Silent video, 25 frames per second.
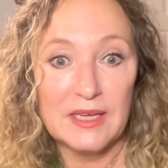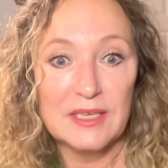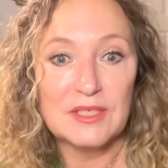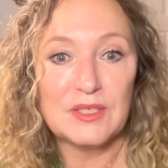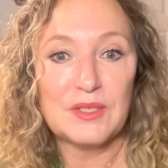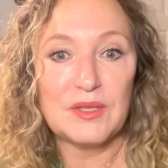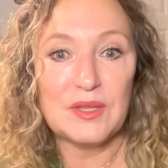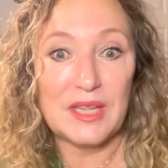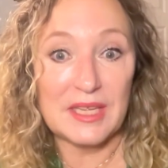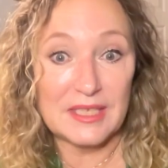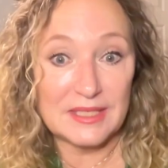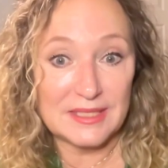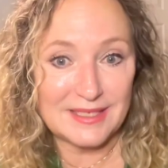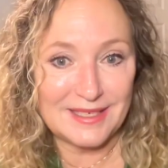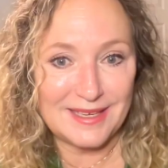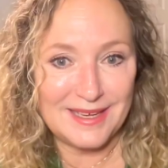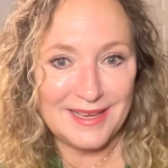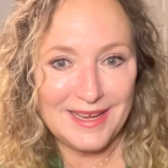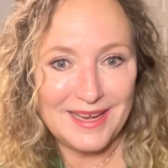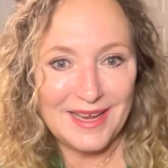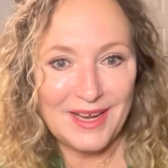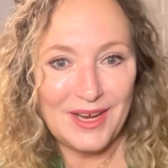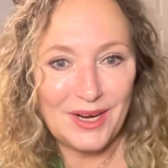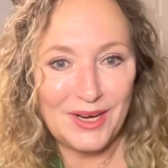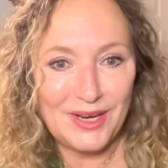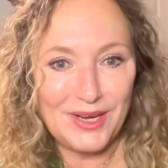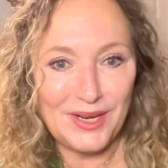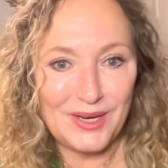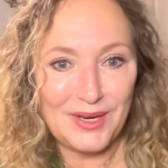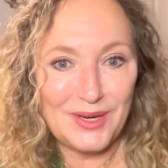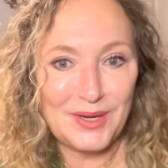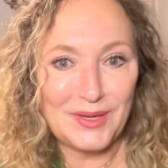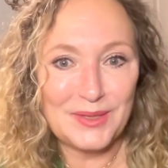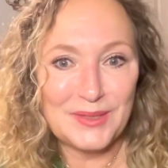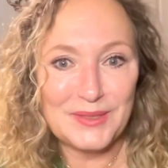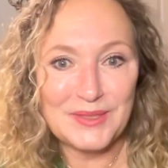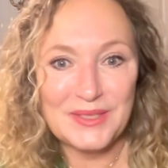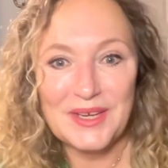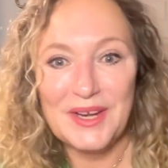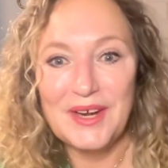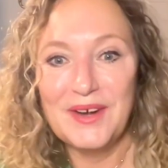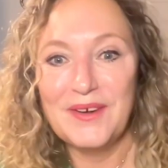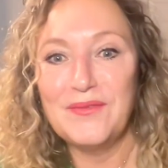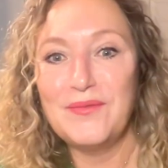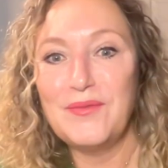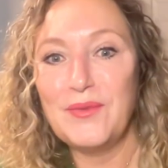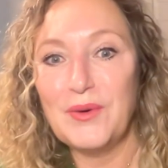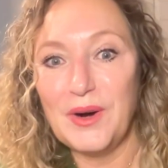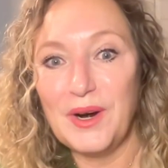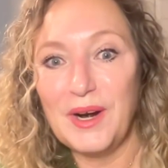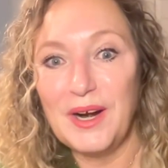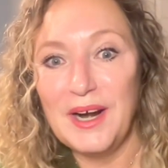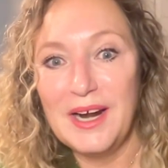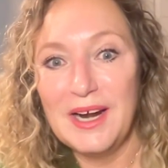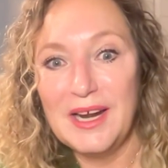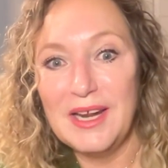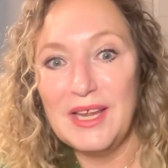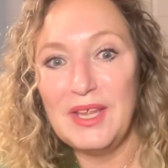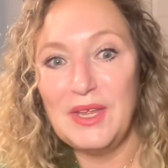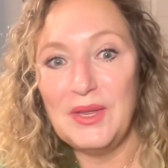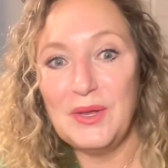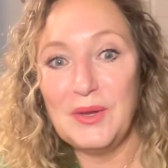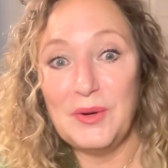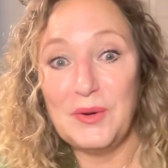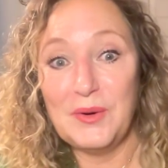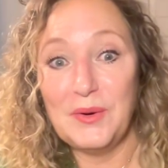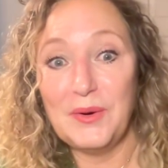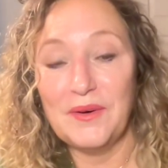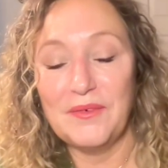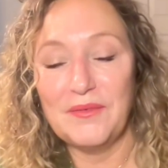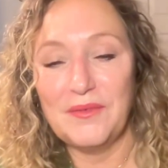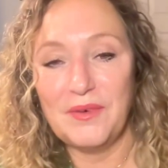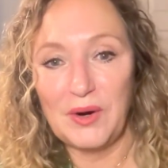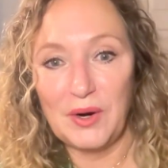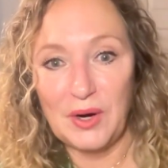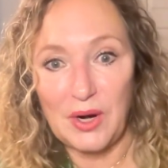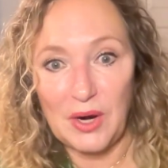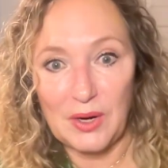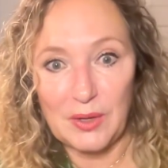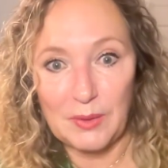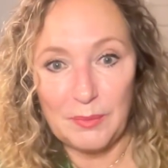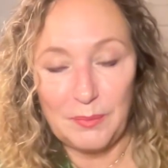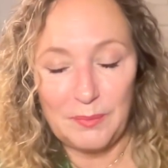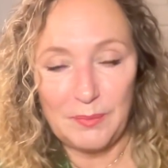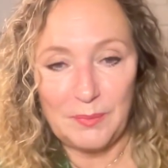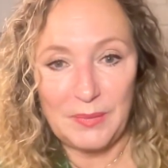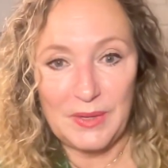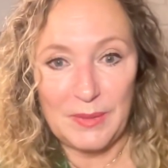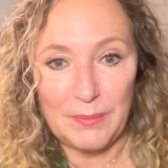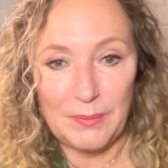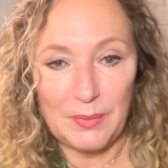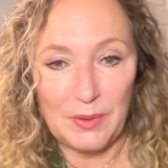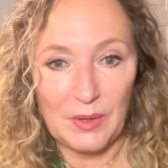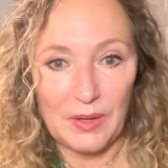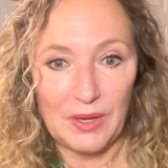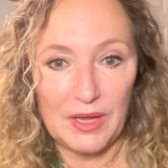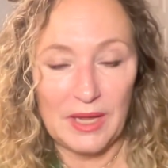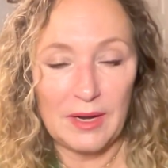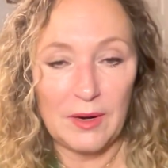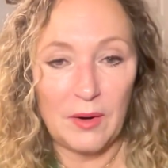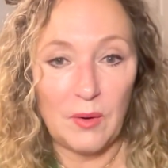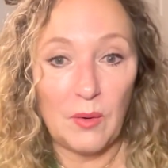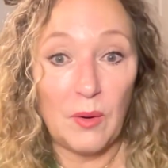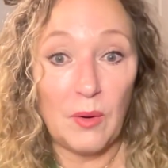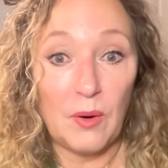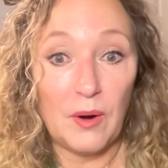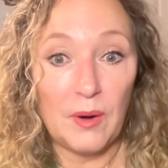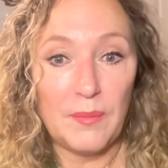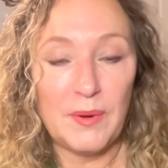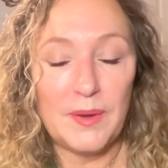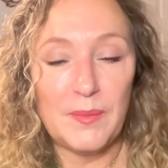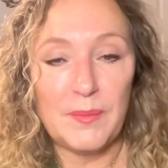So that's good news for you Virgo people uh, or